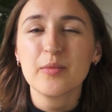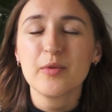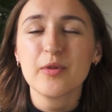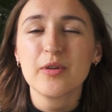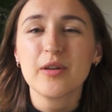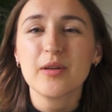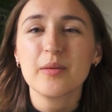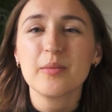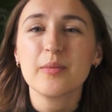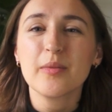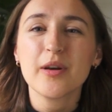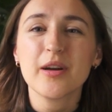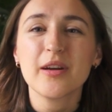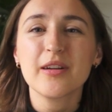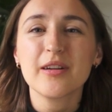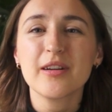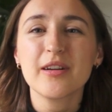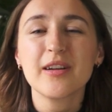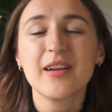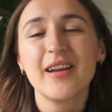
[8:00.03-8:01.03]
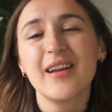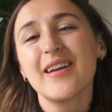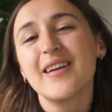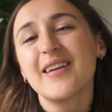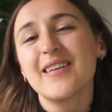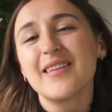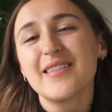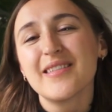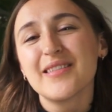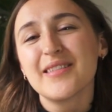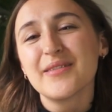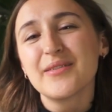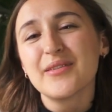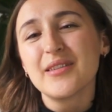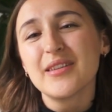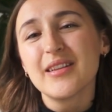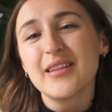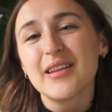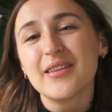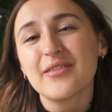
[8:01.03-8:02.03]
more modern, I
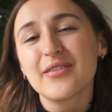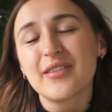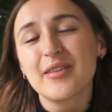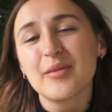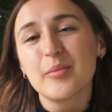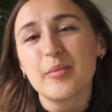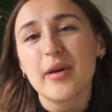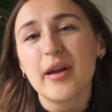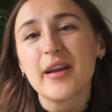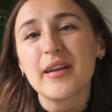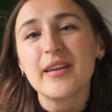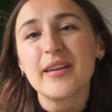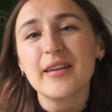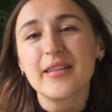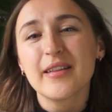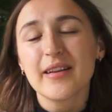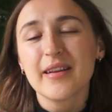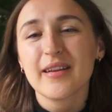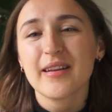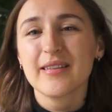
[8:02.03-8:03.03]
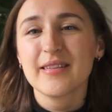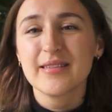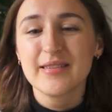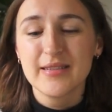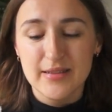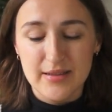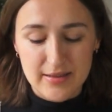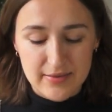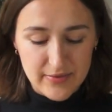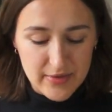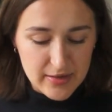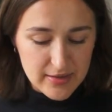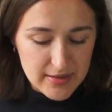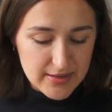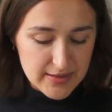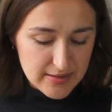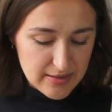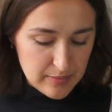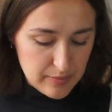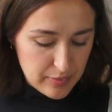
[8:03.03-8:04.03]
really love combining like a very
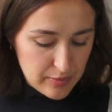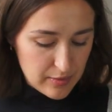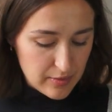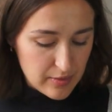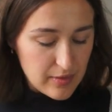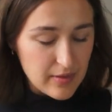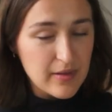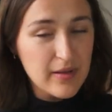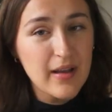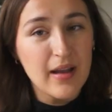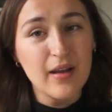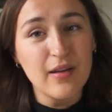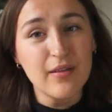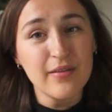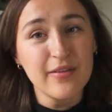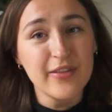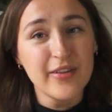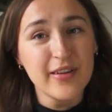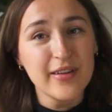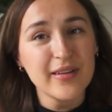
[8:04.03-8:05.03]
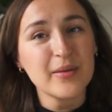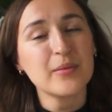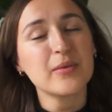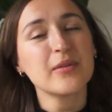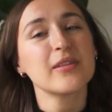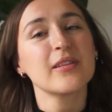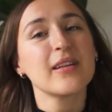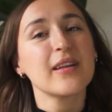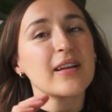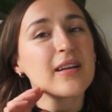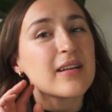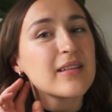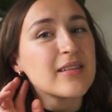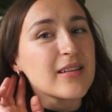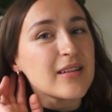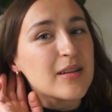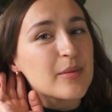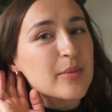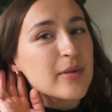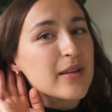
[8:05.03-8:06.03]
simple outfit with like a
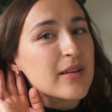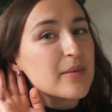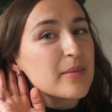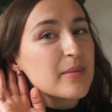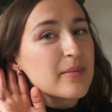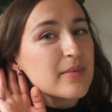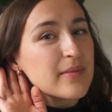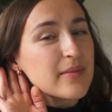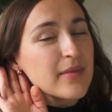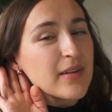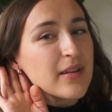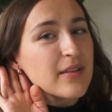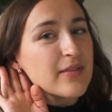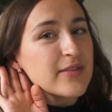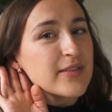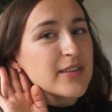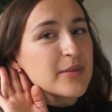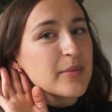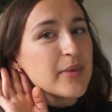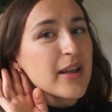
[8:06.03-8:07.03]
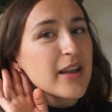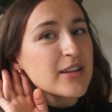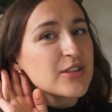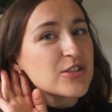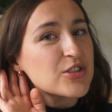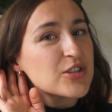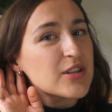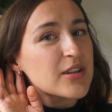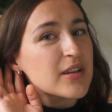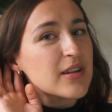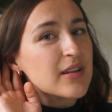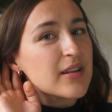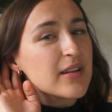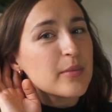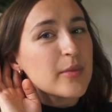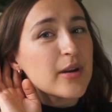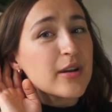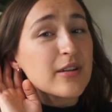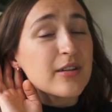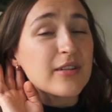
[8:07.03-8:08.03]
little bit of some edgy
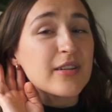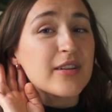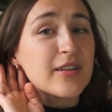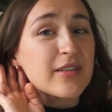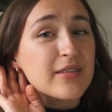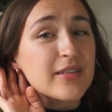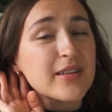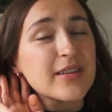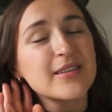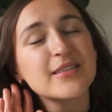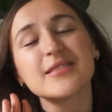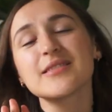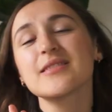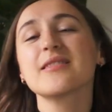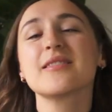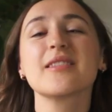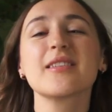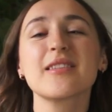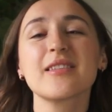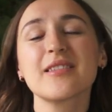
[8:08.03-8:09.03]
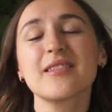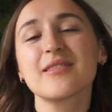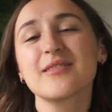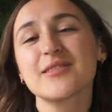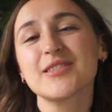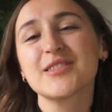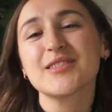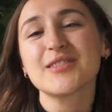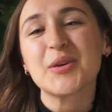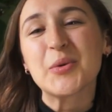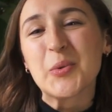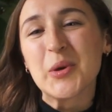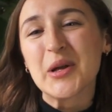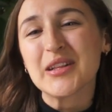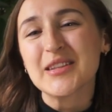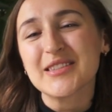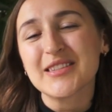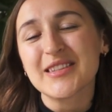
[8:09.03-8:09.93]
modern earrings. I think it goes so well